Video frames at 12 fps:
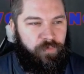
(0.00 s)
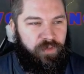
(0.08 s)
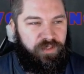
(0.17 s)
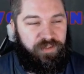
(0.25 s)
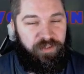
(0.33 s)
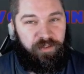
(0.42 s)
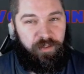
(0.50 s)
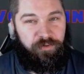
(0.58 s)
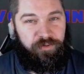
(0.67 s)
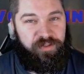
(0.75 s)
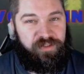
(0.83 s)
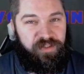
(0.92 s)
Checking
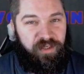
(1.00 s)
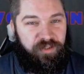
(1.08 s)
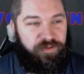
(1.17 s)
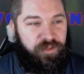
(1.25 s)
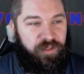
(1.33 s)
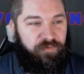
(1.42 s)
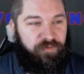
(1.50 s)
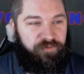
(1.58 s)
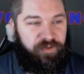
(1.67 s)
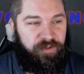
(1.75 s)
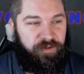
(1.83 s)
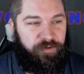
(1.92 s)
out this site, you have the
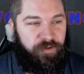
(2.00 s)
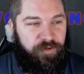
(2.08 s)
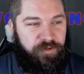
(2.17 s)
filter on the